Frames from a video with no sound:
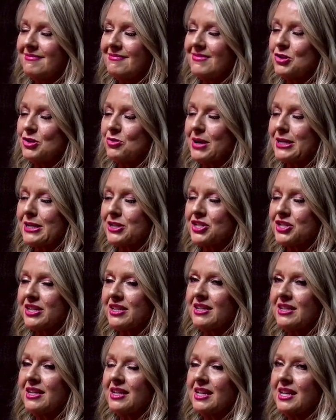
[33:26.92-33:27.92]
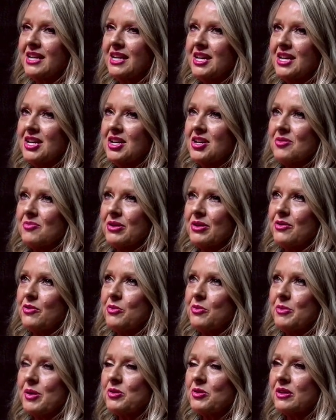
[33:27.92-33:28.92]
direction. But I
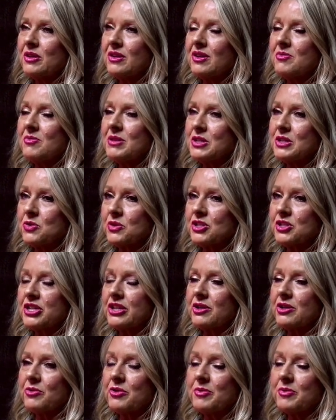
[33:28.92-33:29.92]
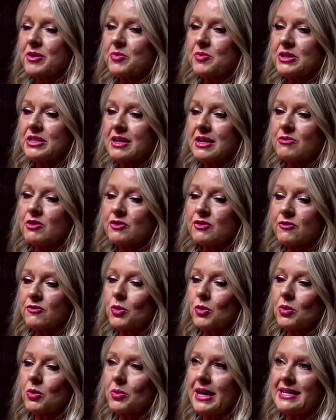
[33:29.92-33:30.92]
remember a mentor sharing with me one time there's
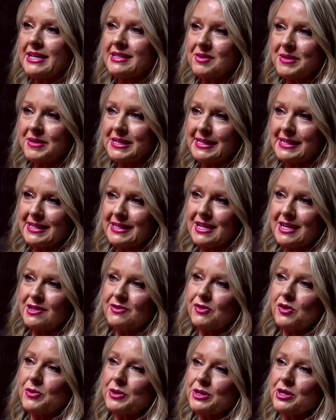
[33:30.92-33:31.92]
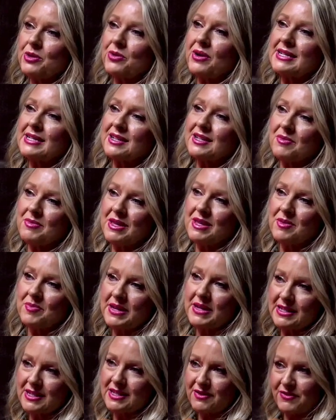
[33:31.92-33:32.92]
four ways to be successful when you were asking me the
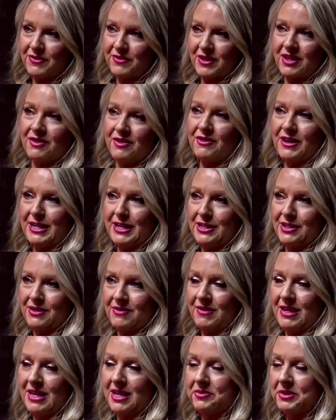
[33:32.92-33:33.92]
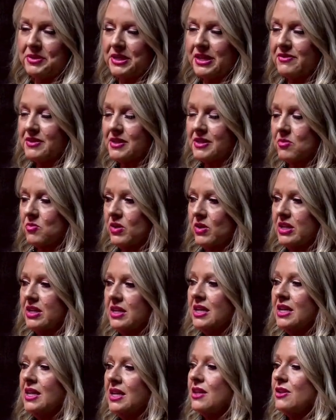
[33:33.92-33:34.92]
piece of advice that I would give someone.
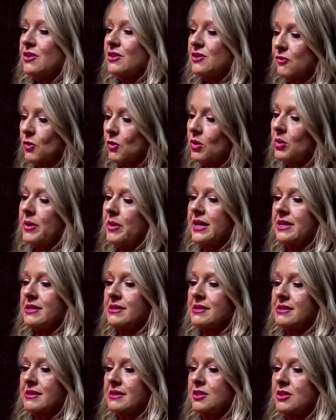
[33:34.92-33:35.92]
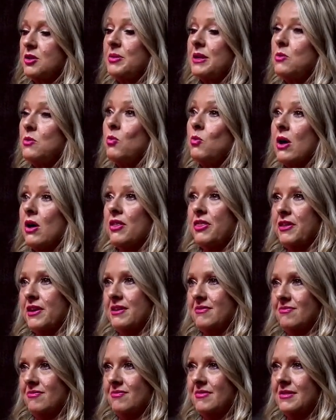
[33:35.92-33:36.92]
There's four ways to be
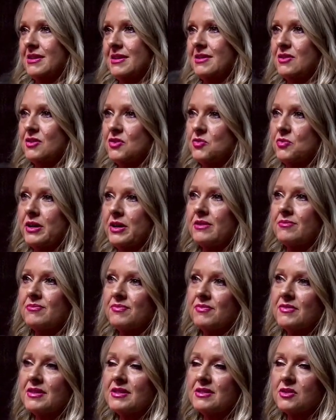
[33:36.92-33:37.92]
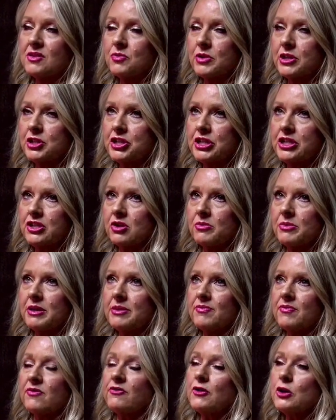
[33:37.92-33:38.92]
wealthy. This is what this is what she told
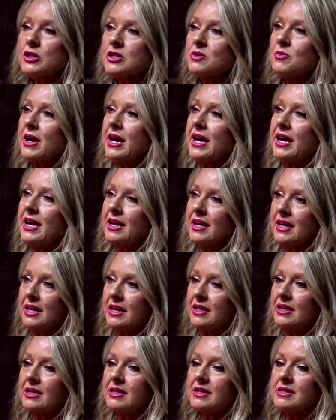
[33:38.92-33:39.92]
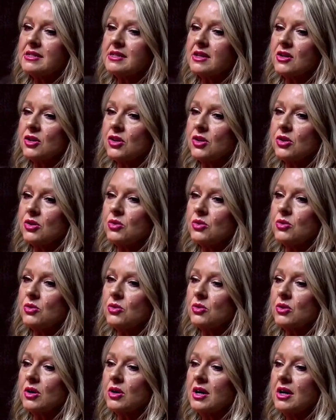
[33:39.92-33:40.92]
me. First way is
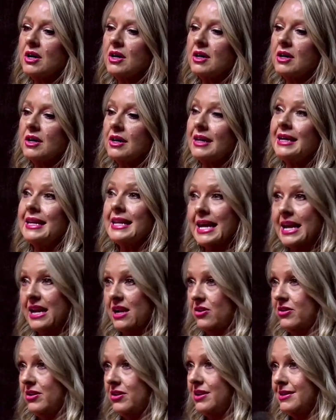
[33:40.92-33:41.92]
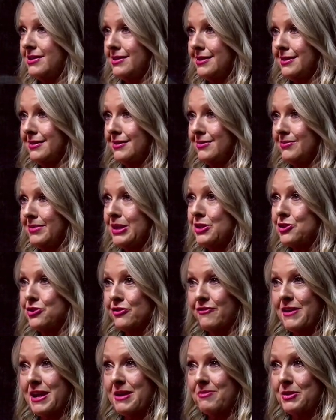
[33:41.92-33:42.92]
you inherit it because
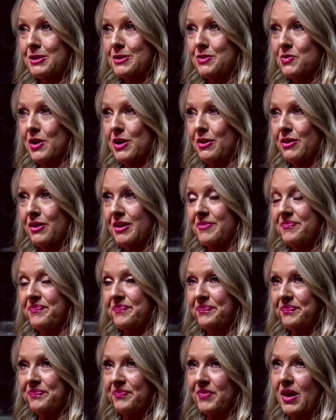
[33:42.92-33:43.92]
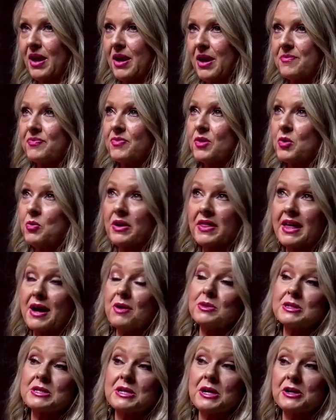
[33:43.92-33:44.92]
your family's wealthy. Okay. Well, that
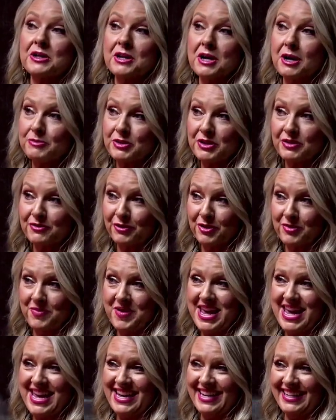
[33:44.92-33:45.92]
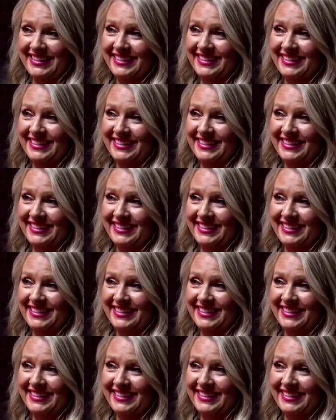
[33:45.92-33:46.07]
was not an option for me.